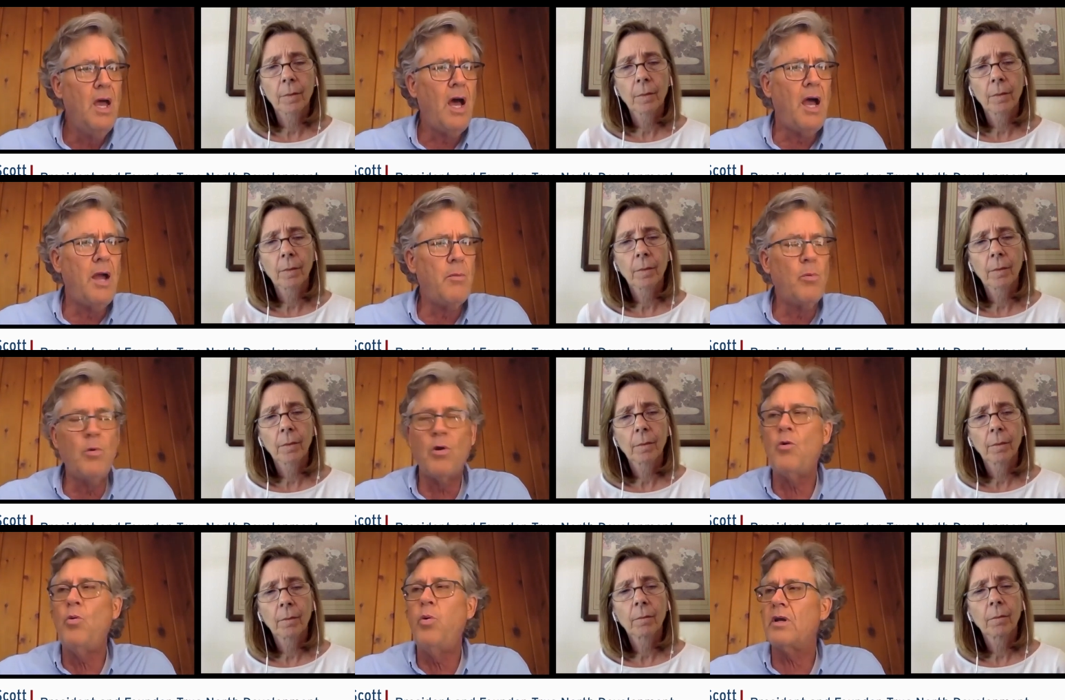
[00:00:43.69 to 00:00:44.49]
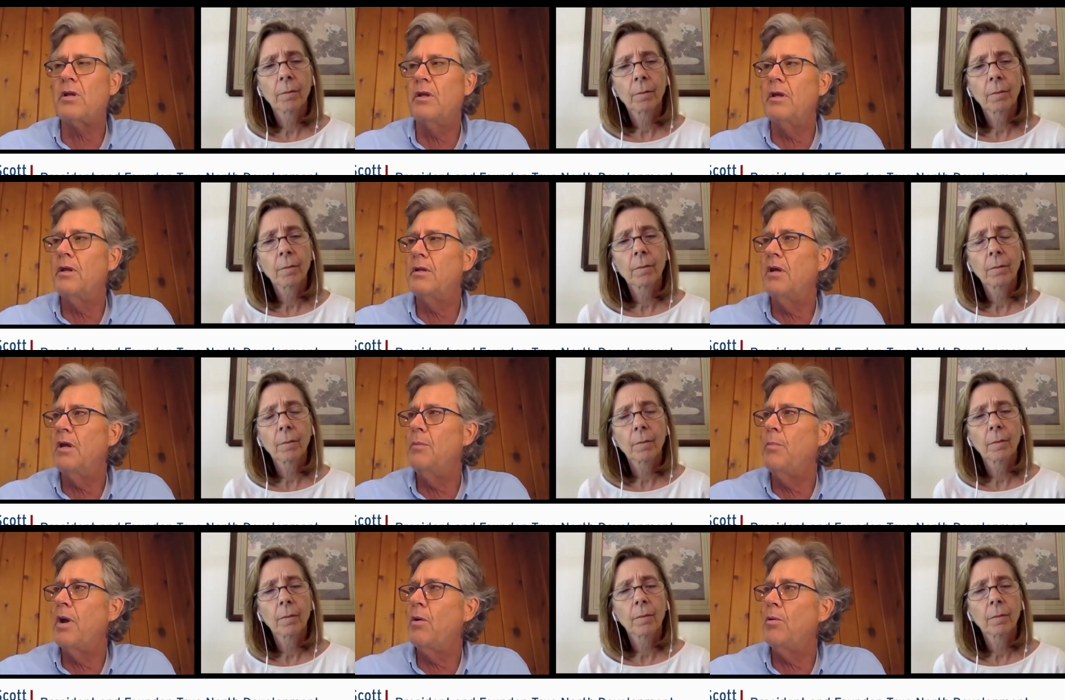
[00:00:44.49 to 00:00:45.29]
Speaker 1: I real quickly
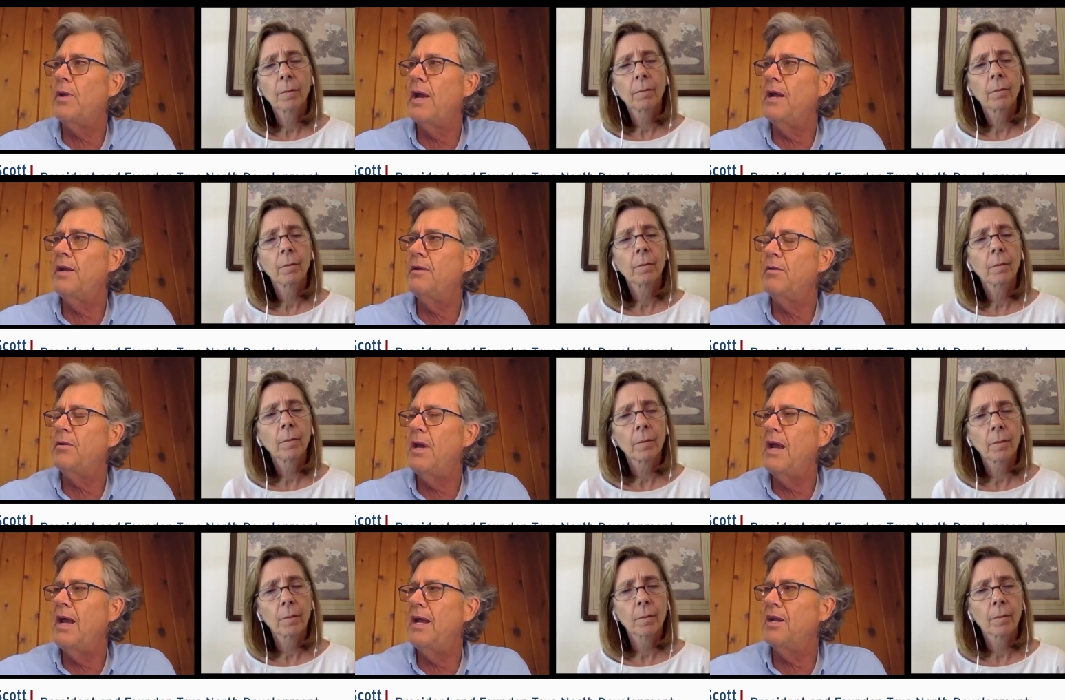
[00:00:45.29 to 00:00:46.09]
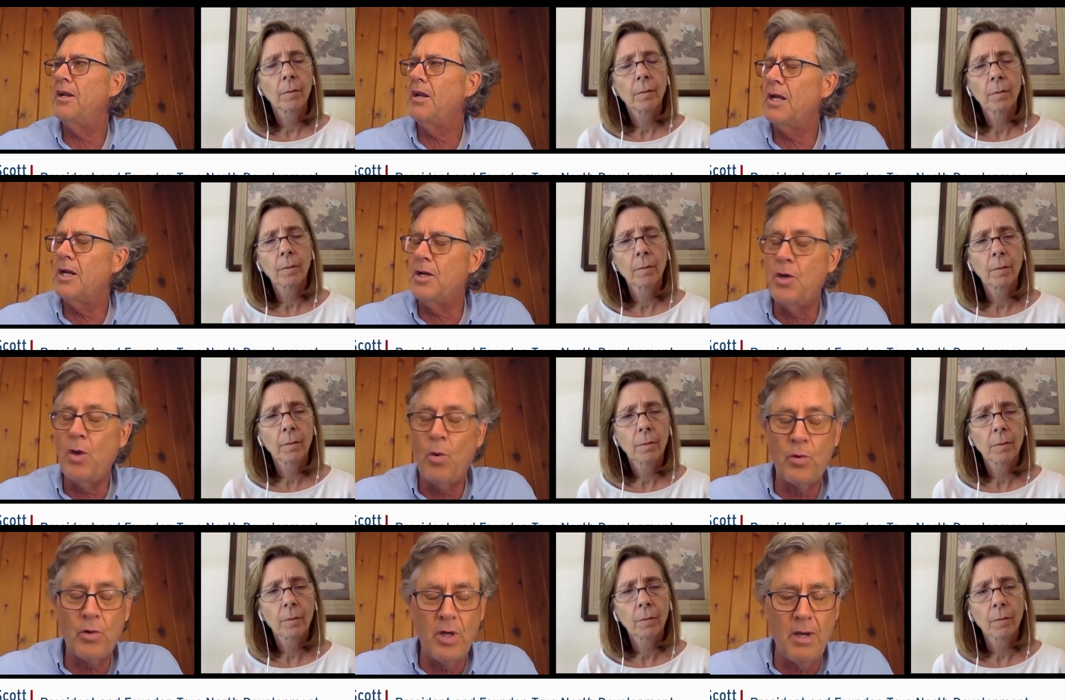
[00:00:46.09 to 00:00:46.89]
to my old
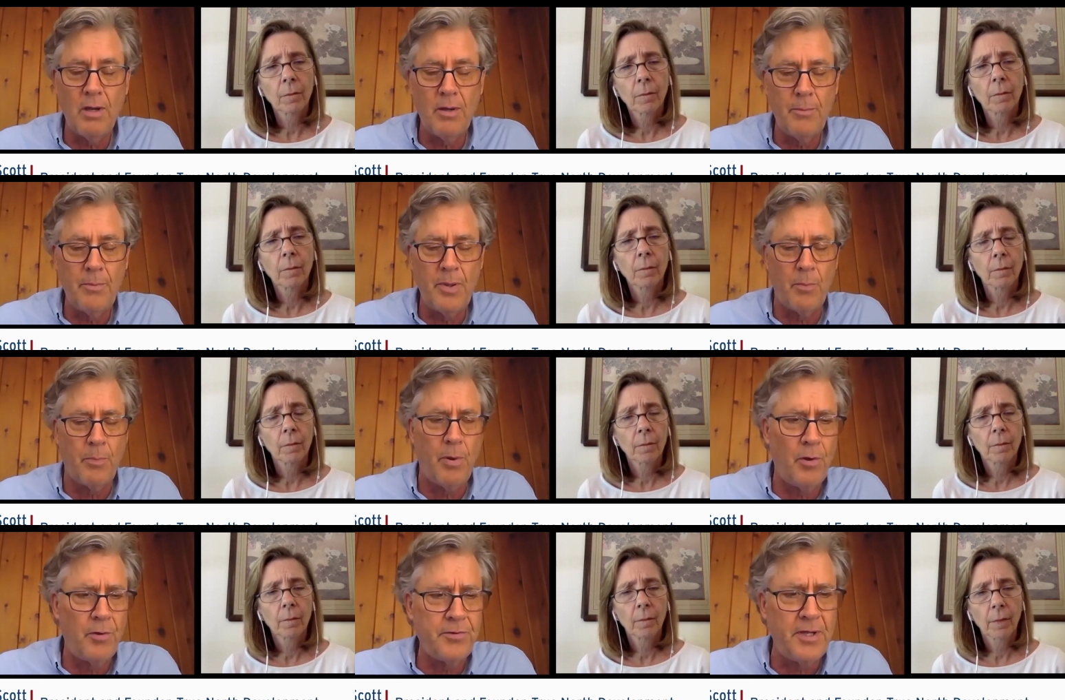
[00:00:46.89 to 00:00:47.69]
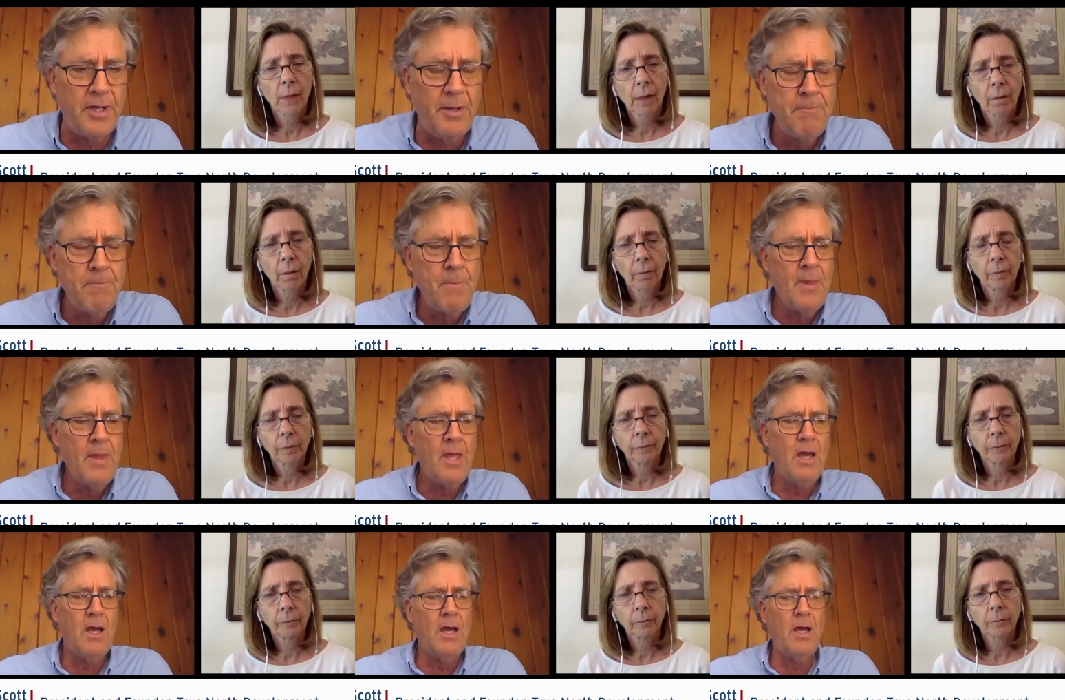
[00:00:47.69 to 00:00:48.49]
anecdote. Uh, Bill Pulte
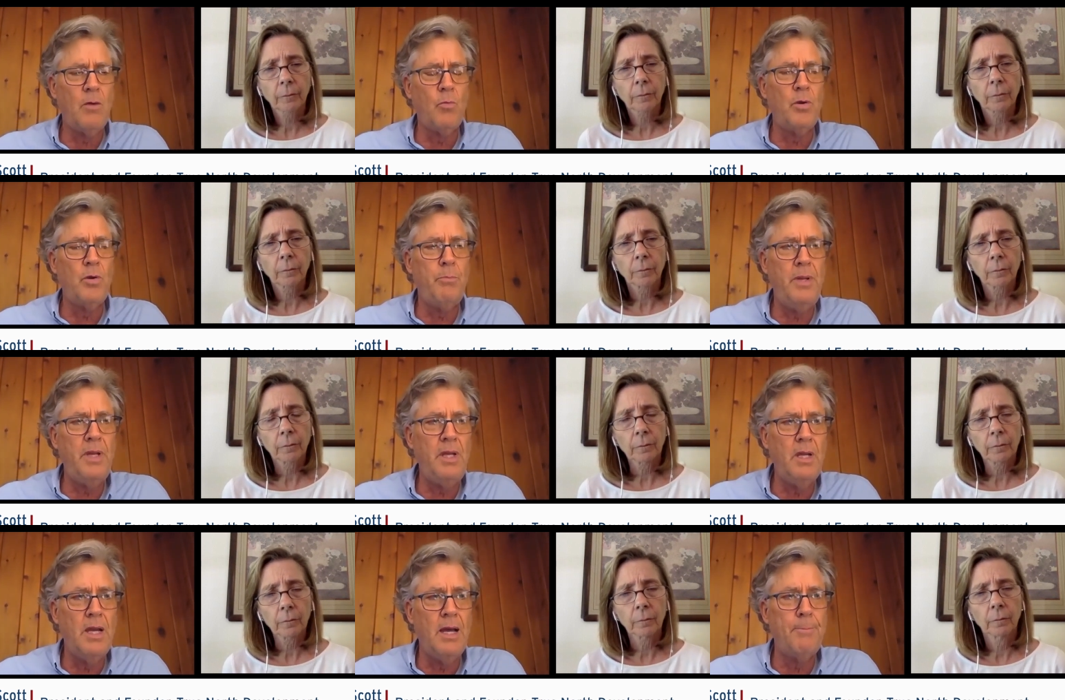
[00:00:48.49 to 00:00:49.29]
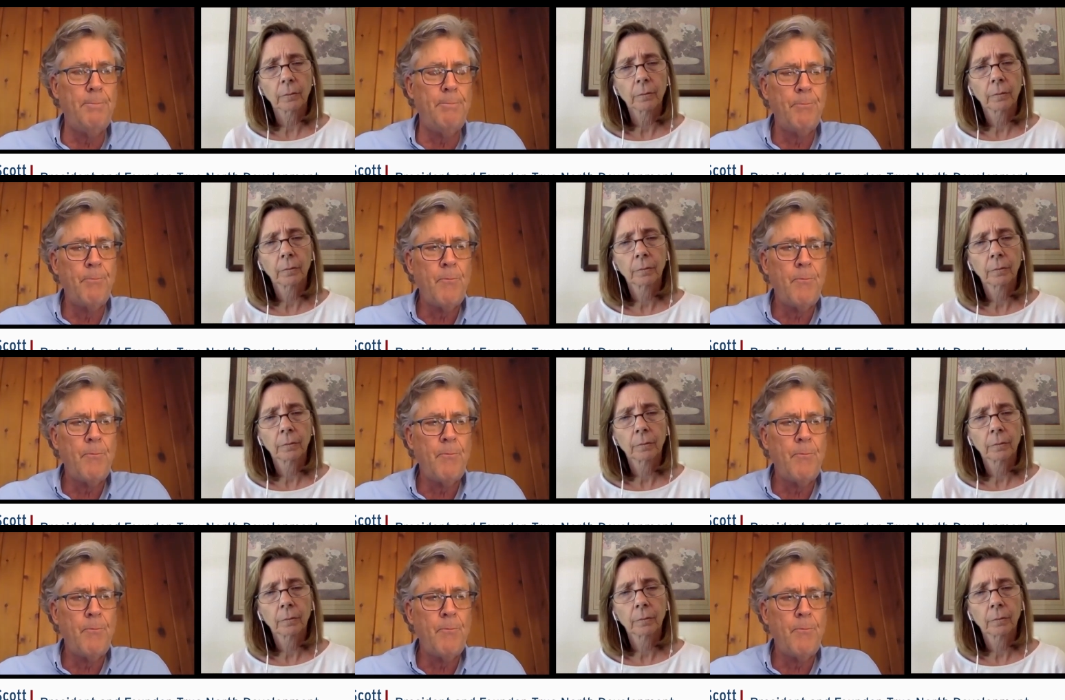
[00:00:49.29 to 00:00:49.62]
uh, would be, uh,